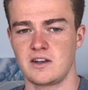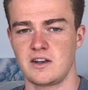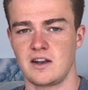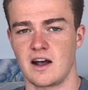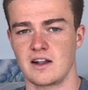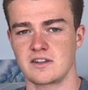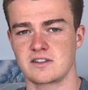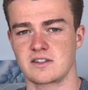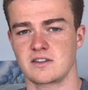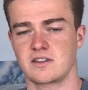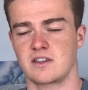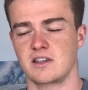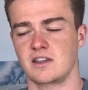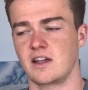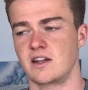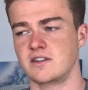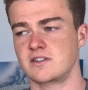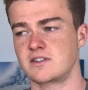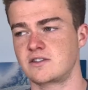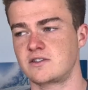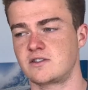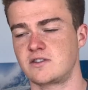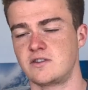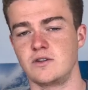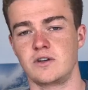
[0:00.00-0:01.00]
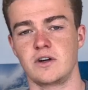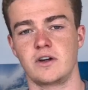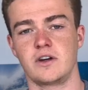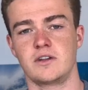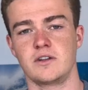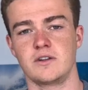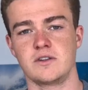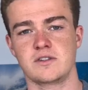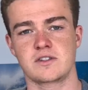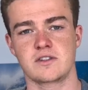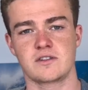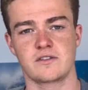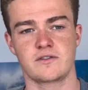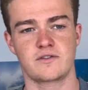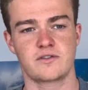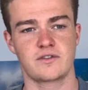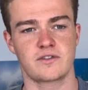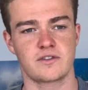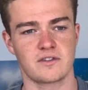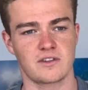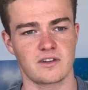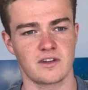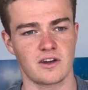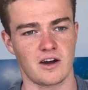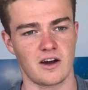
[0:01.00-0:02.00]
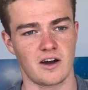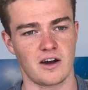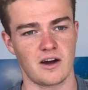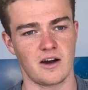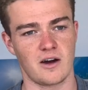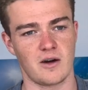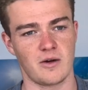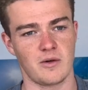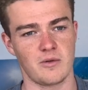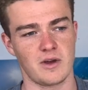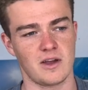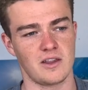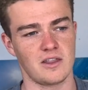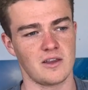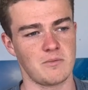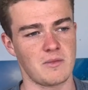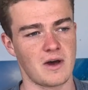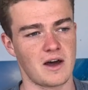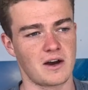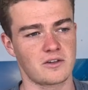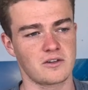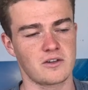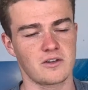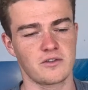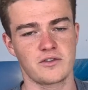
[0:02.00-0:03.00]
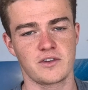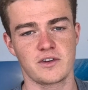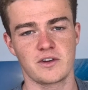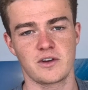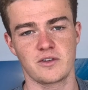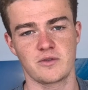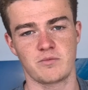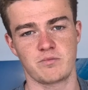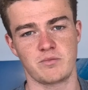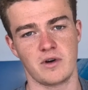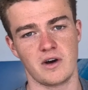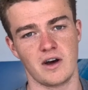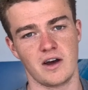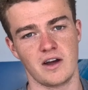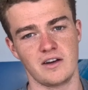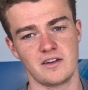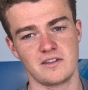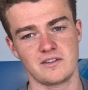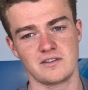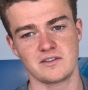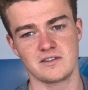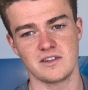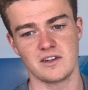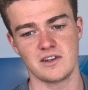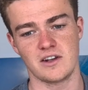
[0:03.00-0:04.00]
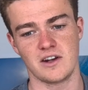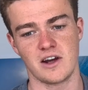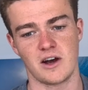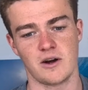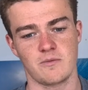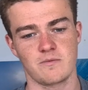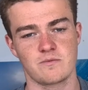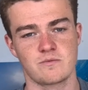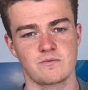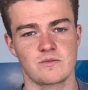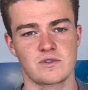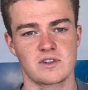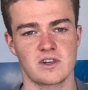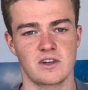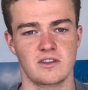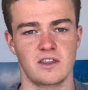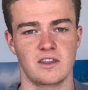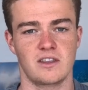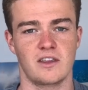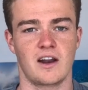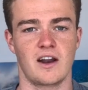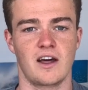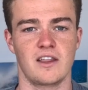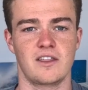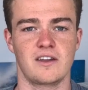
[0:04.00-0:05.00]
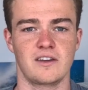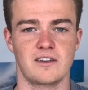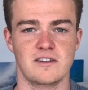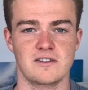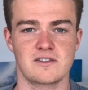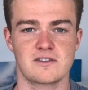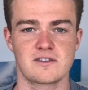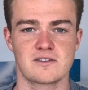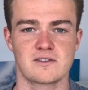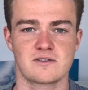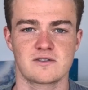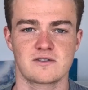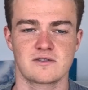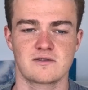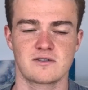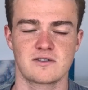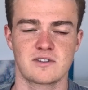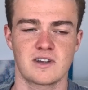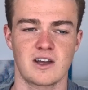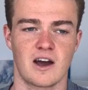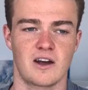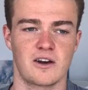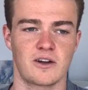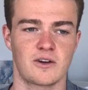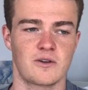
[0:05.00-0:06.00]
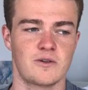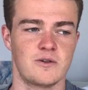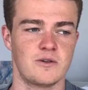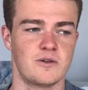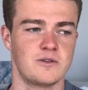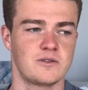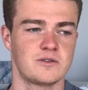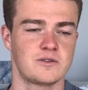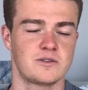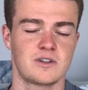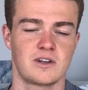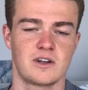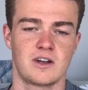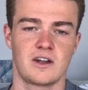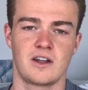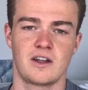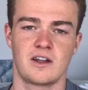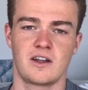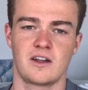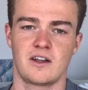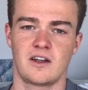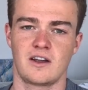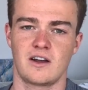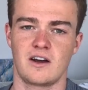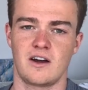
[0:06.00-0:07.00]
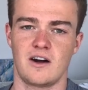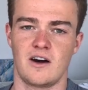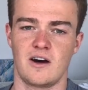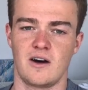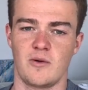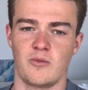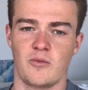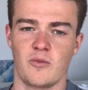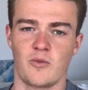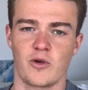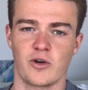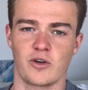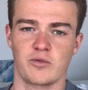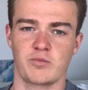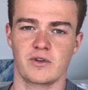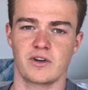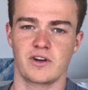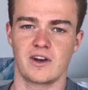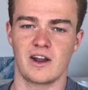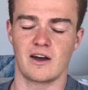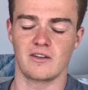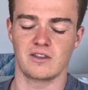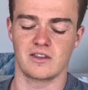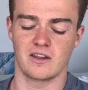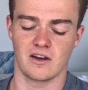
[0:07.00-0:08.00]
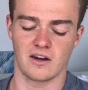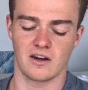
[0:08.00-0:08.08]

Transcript: not something that's too conclusive uh, in the medical field, but you know, something that I think is kind of cool um, worth putting out